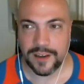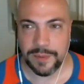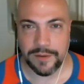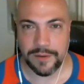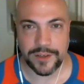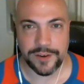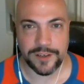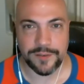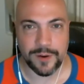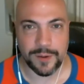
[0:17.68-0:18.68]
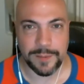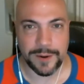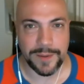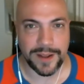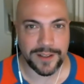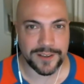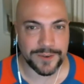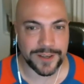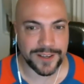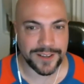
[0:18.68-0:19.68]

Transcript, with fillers: a bit of a stretch for me, but I made it this week.